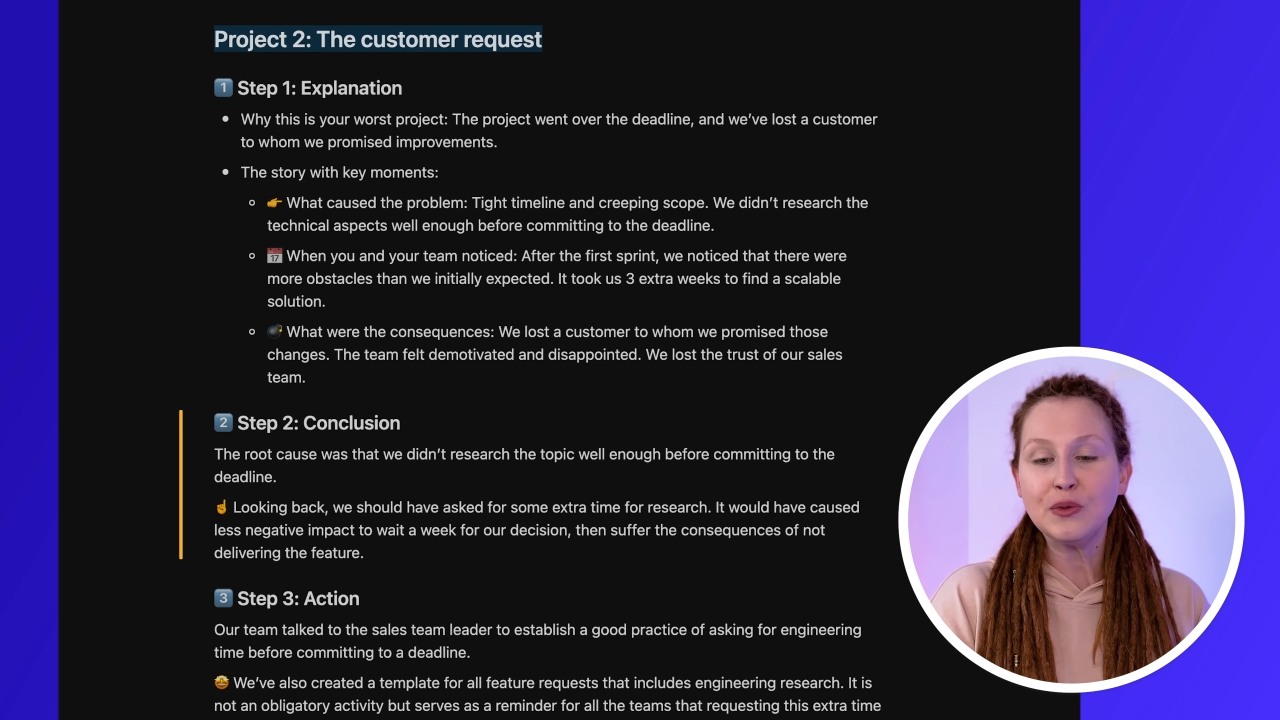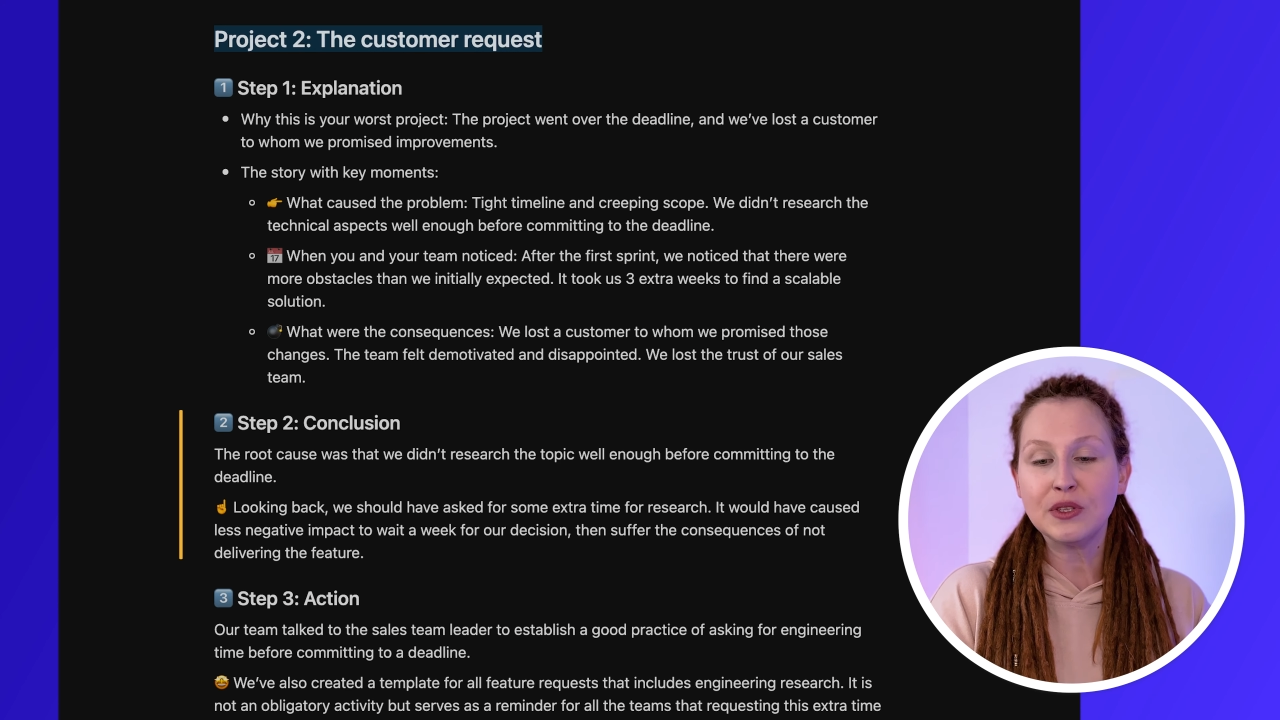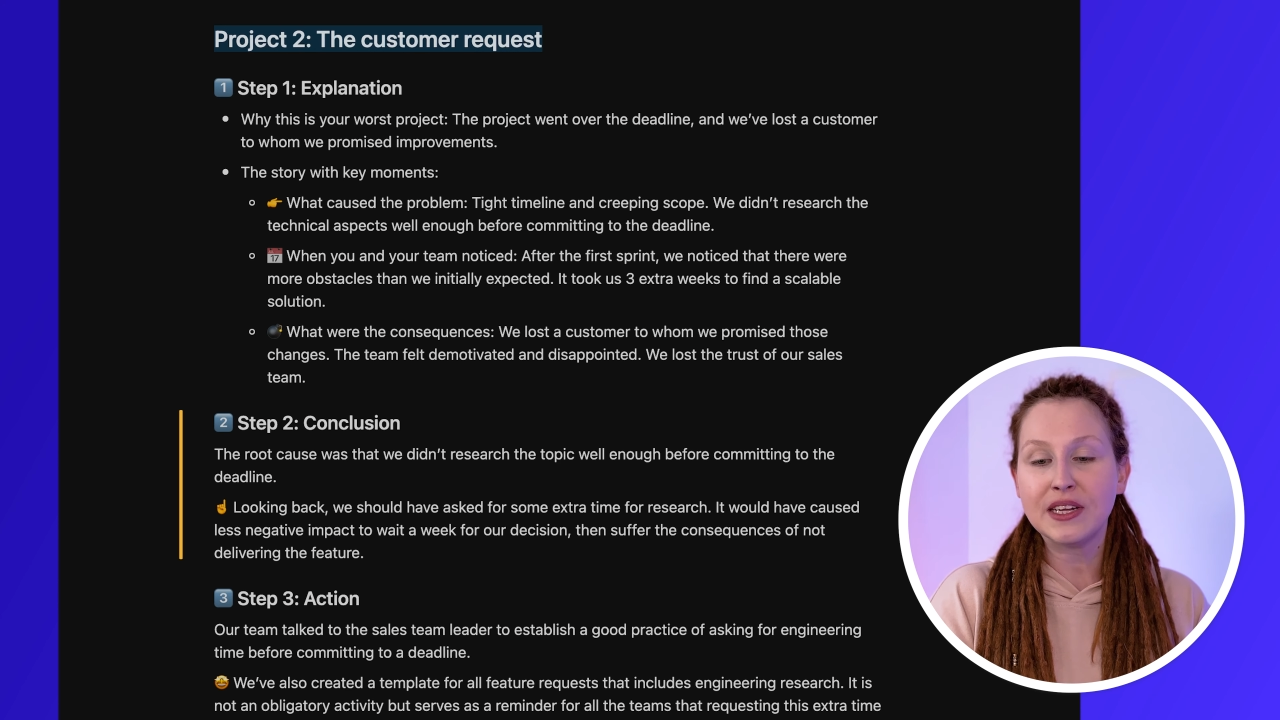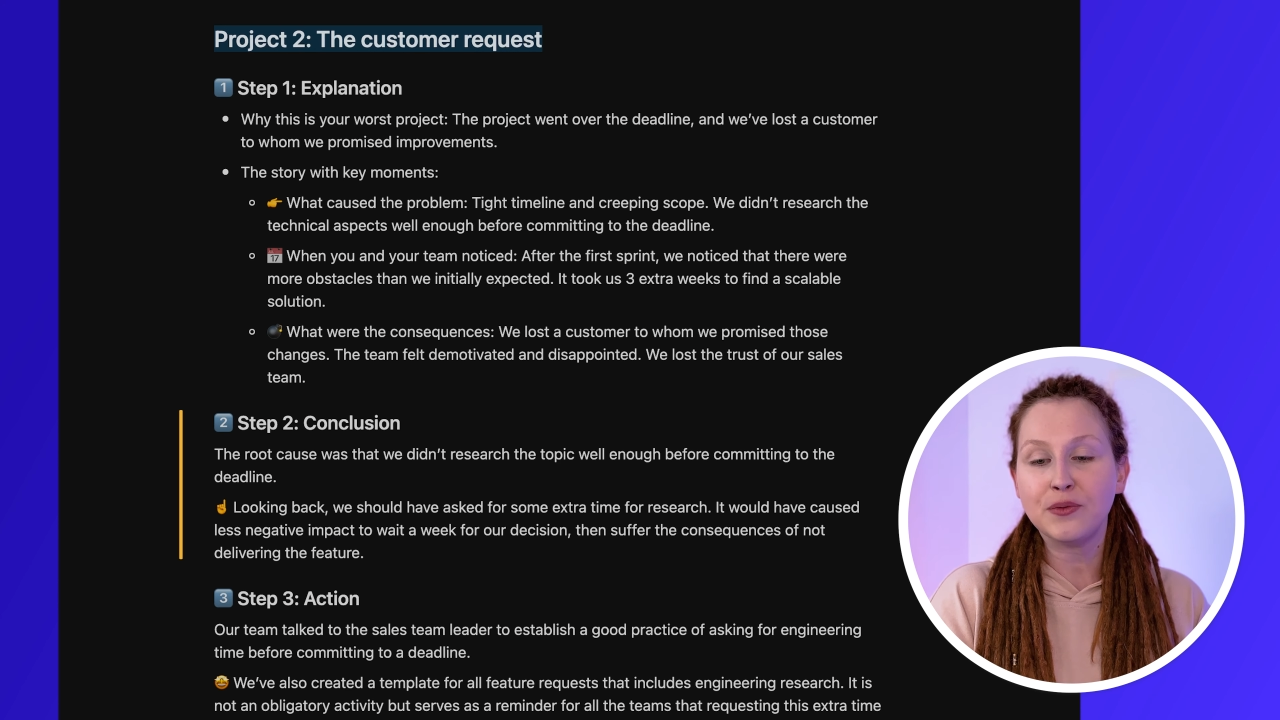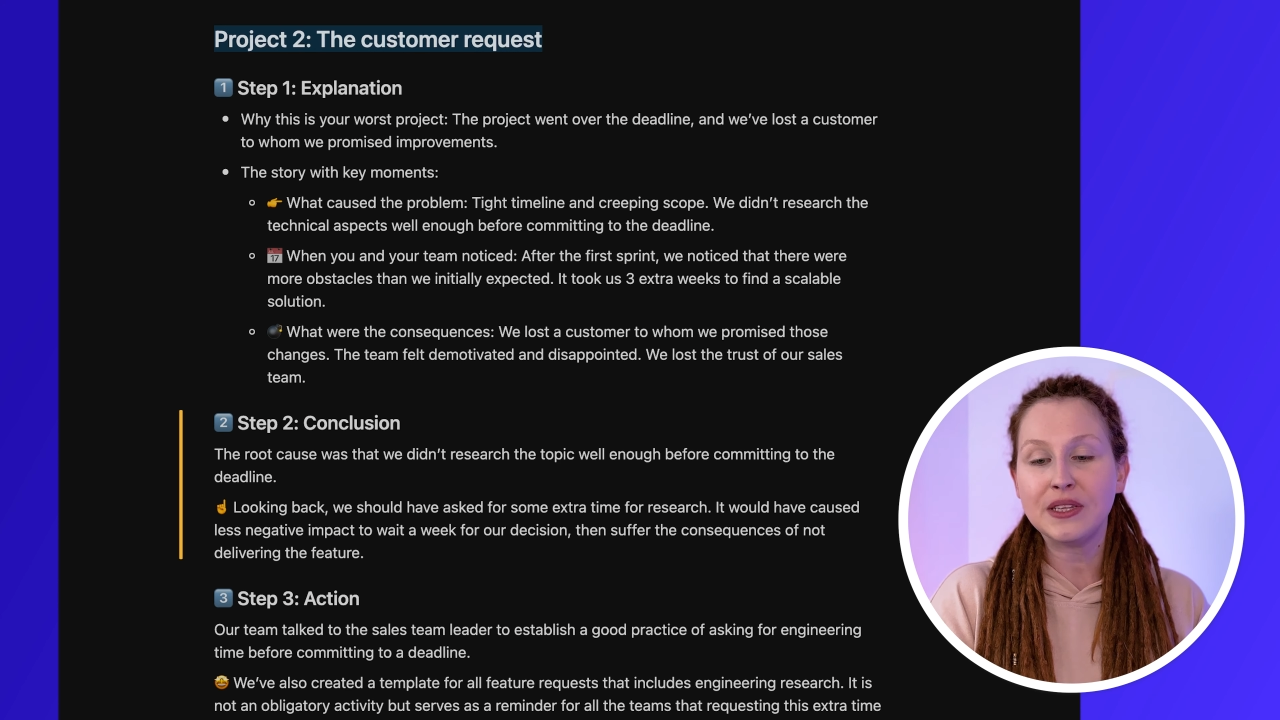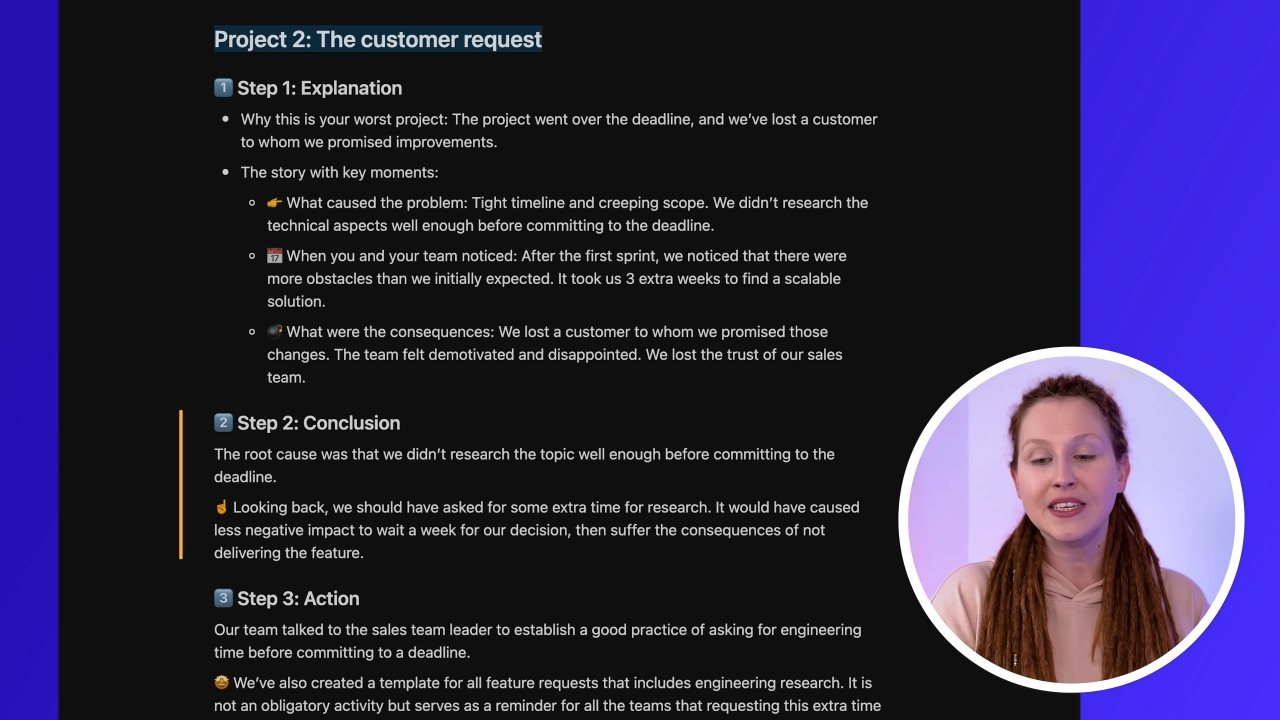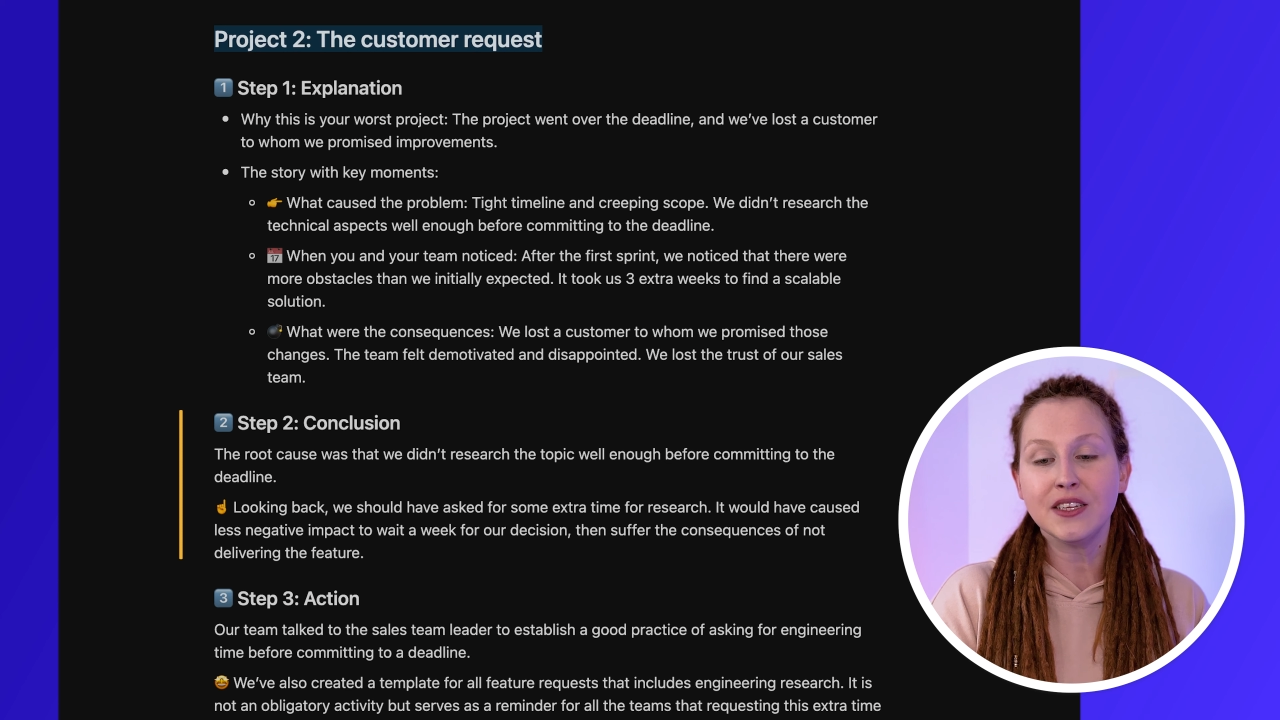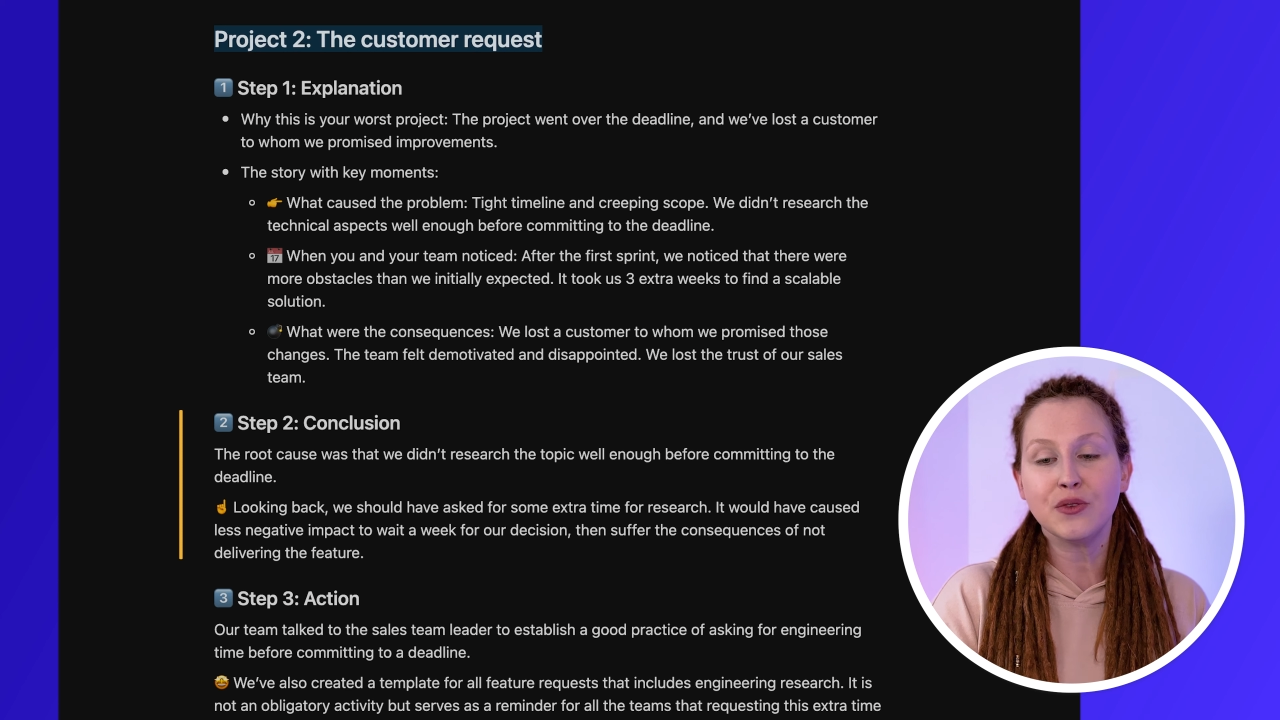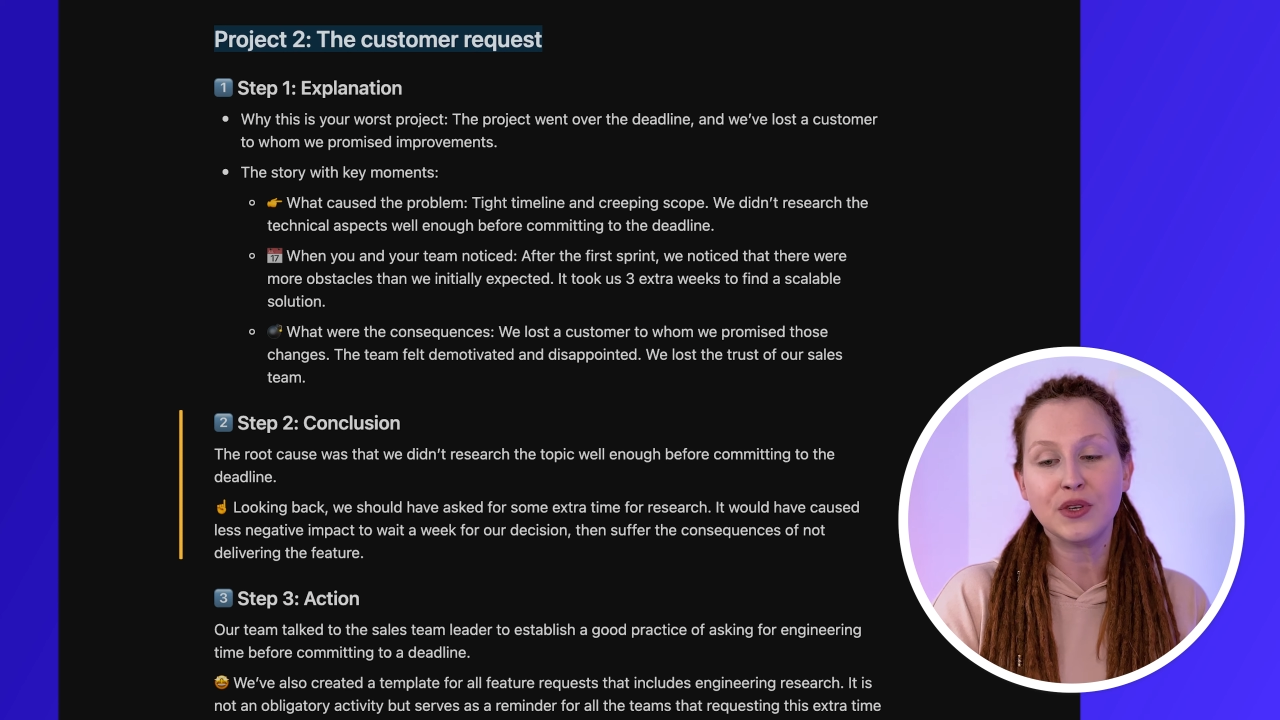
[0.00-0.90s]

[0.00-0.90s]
was that we didn't